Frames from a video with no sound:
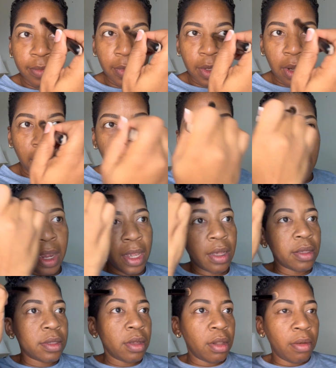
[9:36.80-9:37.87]
Alright,
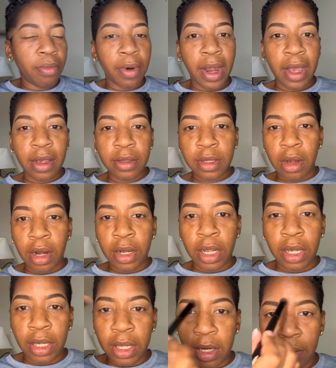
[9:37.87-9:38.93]
so the brows are
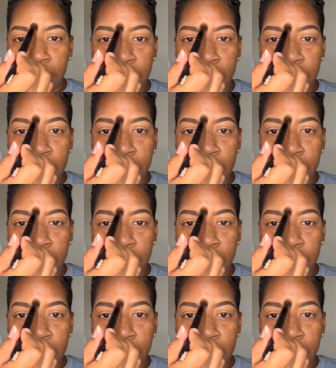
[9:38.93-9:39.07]
done.